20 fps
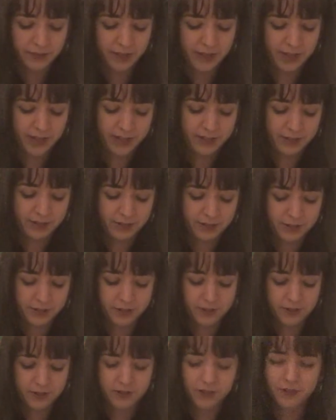And
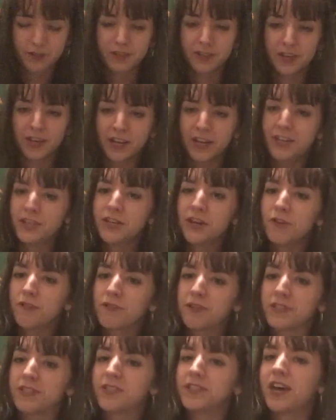I
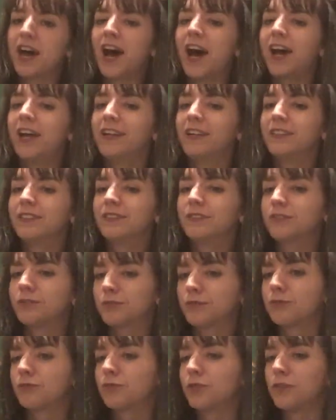noticed that
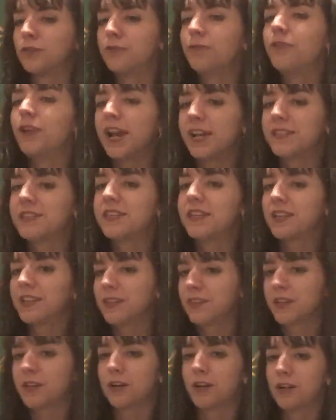reflecting
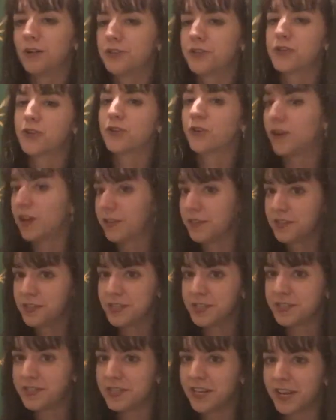in the culture around the
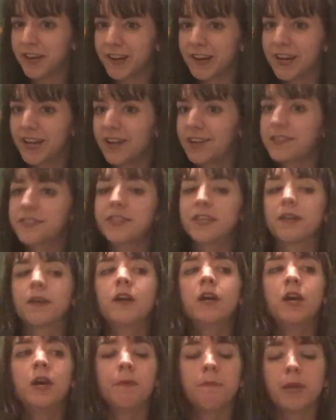DC area. It's like
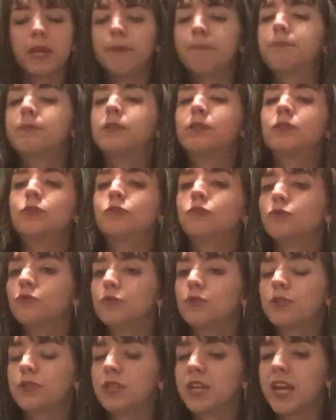people,
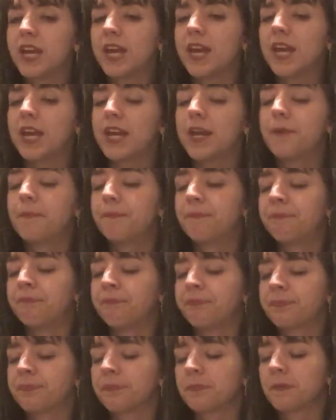they
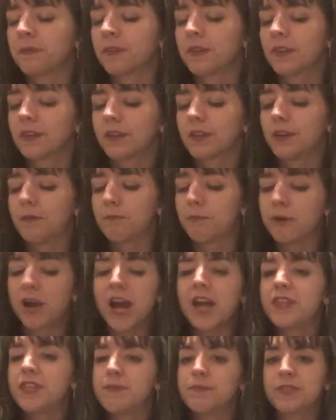
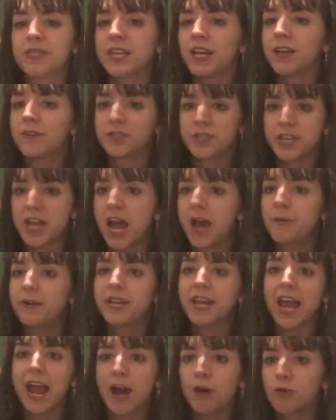pride themselves in how
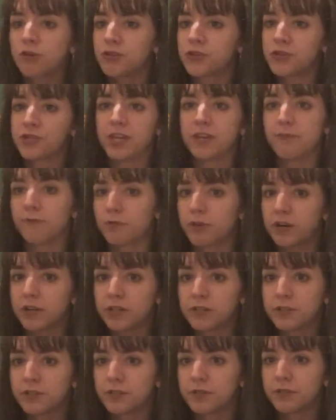many hours they've
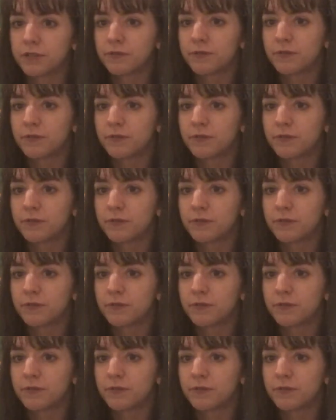worked.